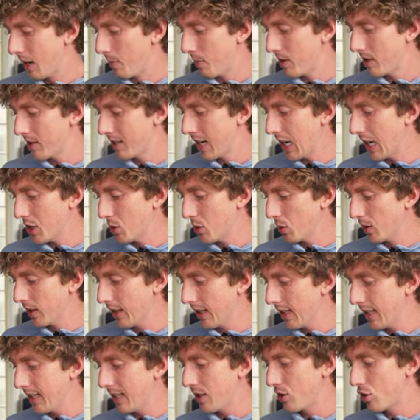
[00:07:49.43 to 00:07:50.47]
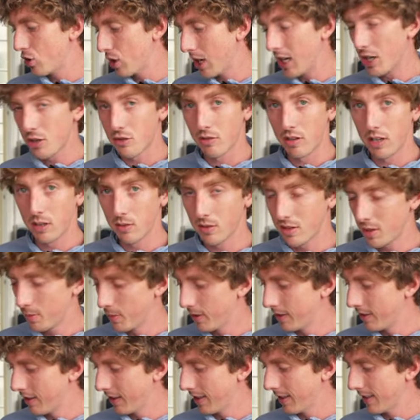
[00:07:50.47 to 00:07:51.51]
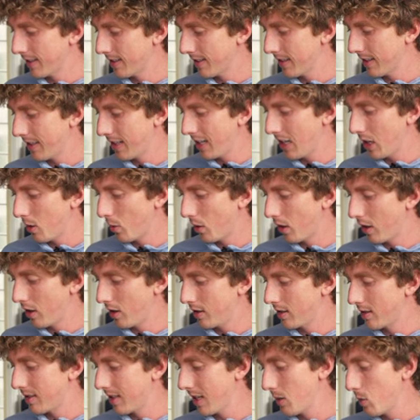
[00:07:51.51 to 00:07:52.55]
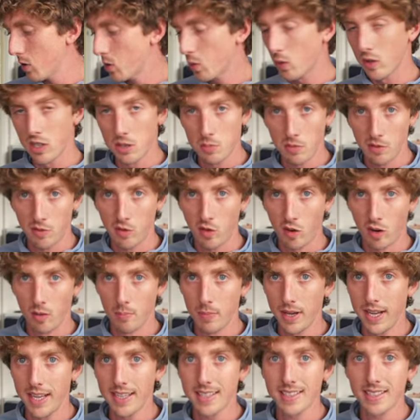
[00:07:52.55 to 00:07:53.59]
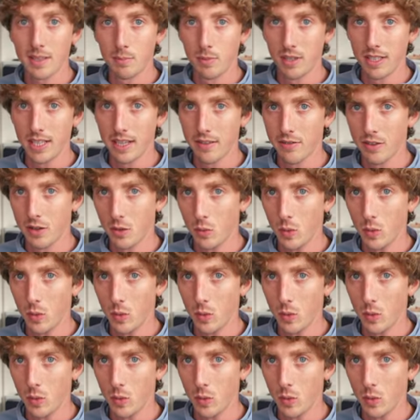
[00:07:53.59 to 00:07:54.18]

Let me schedule these, change around some of the titles and keywords, see which ones perform best, and we'll give it a